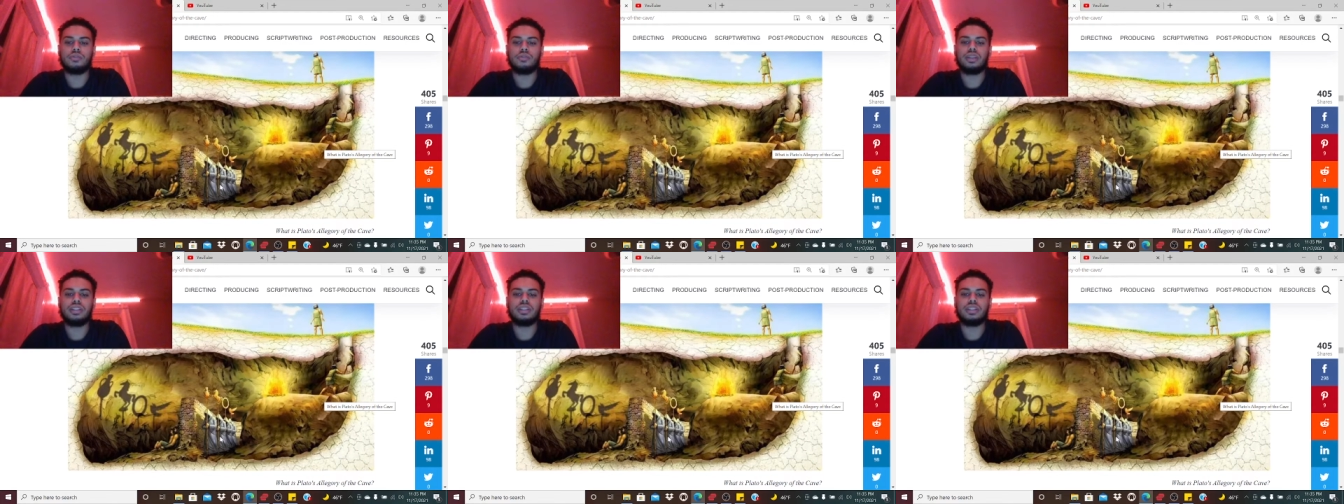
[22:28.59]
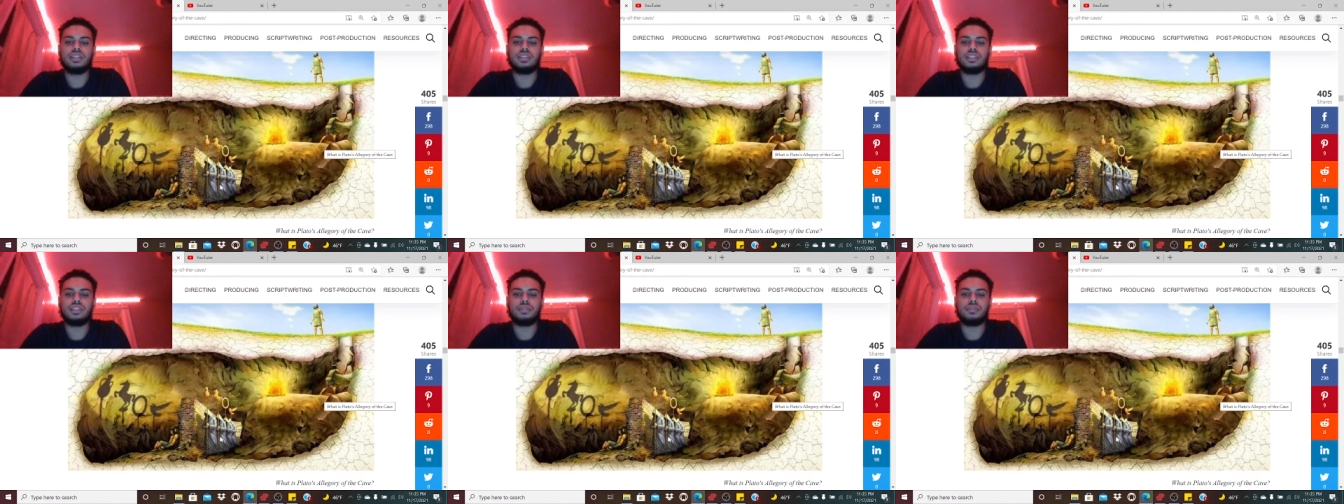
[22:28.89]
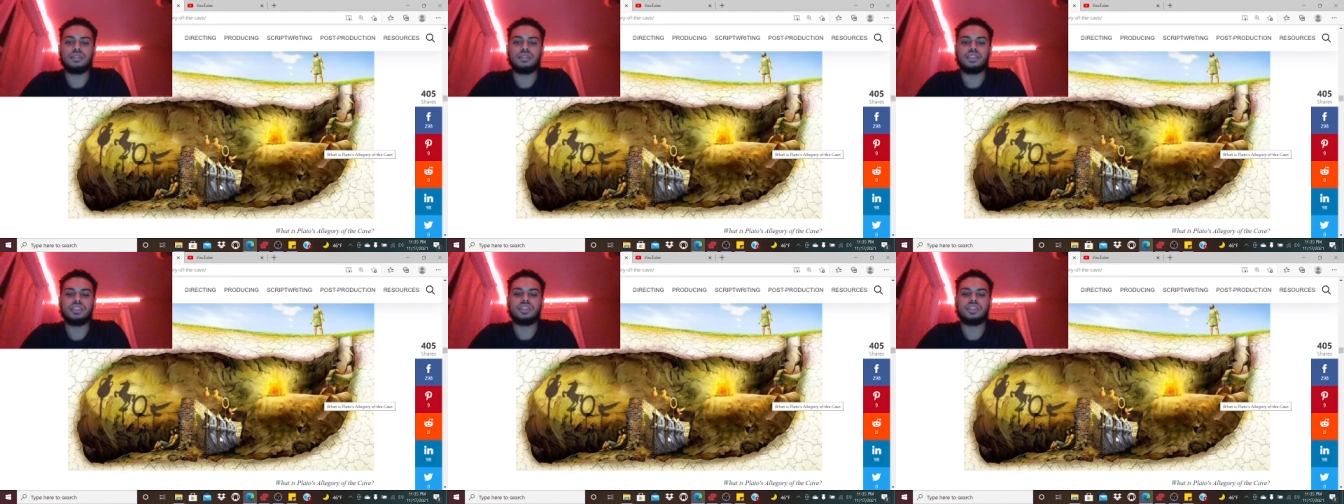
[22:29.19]
make this
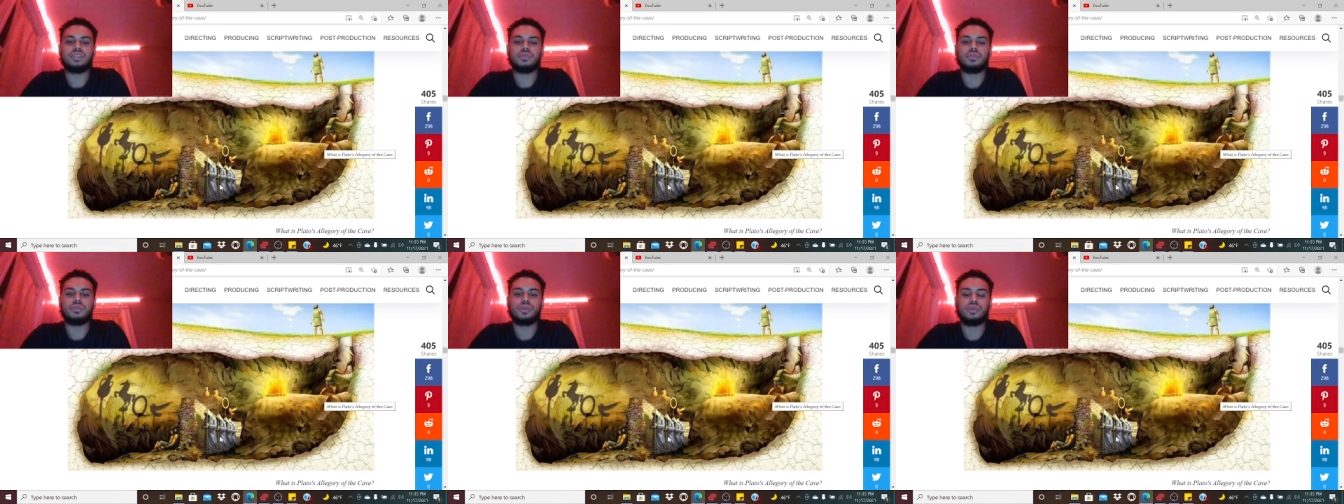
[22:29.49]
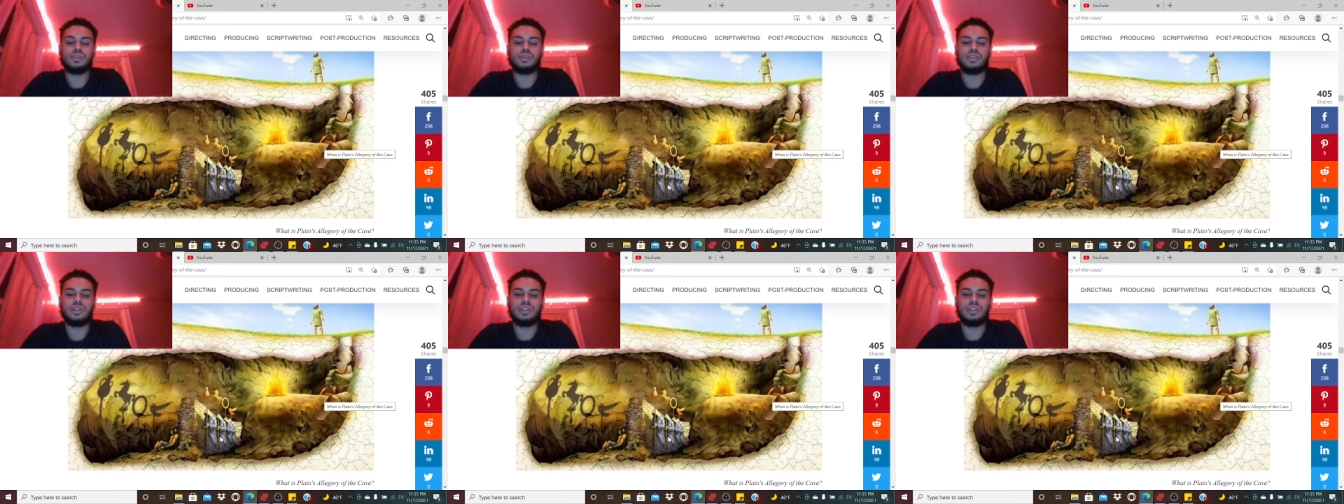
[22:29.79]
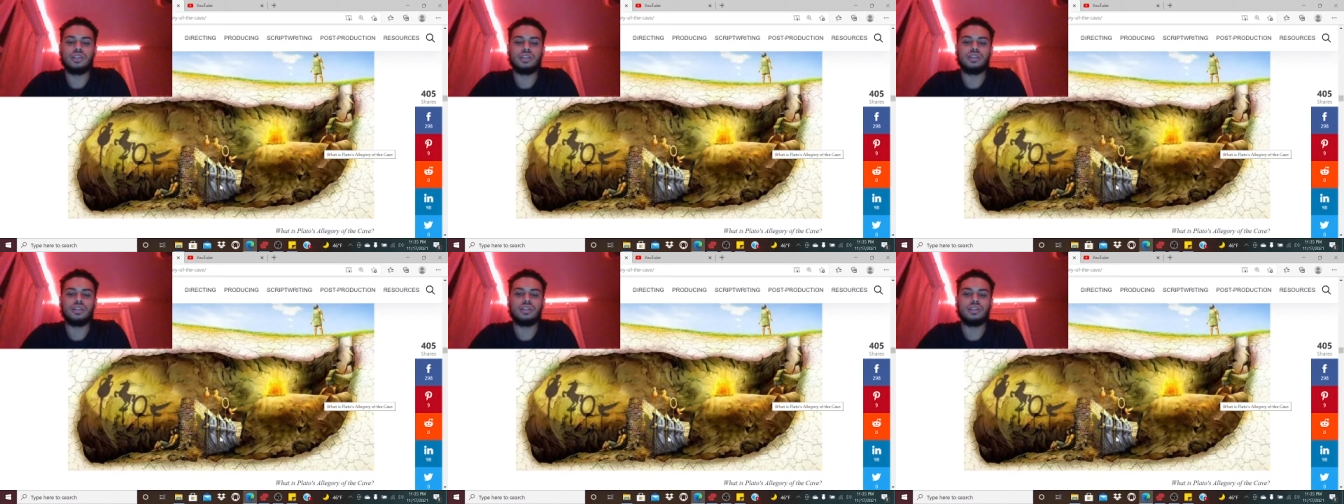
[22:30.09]
image just more
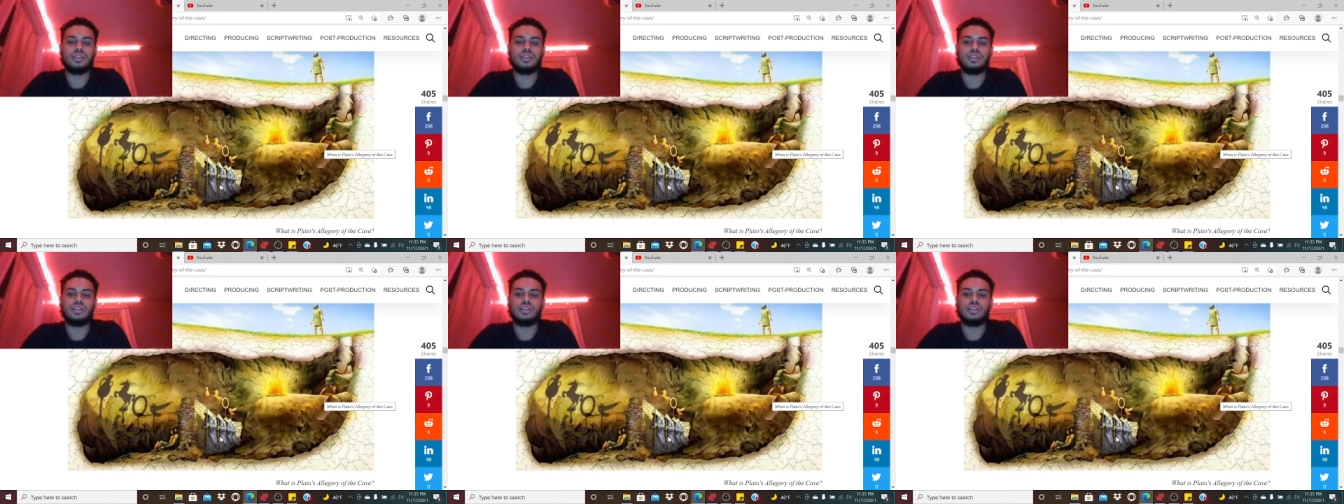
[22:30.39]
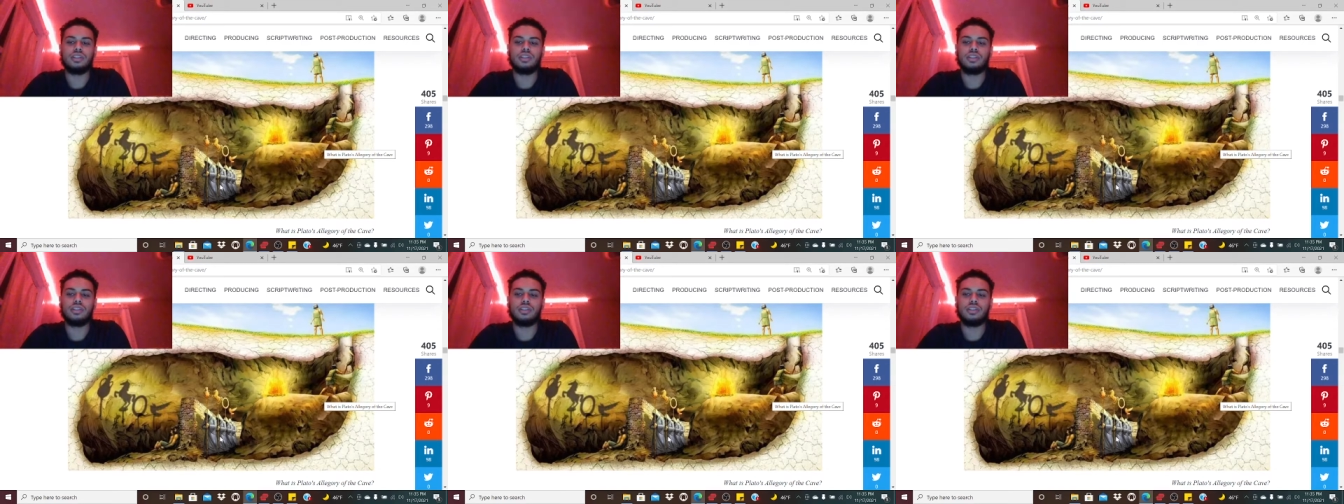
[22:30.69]
clear and,